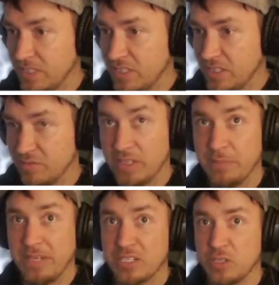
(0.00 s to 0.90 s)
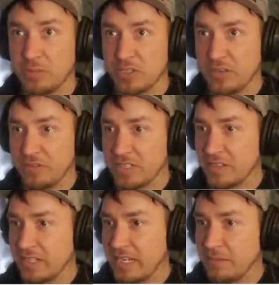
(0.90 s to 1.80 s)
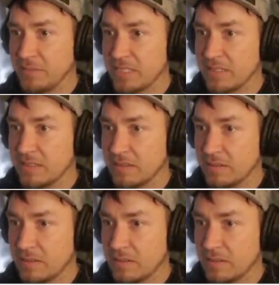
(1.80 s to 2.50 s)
This doesn't really make too much difference to the game, does it?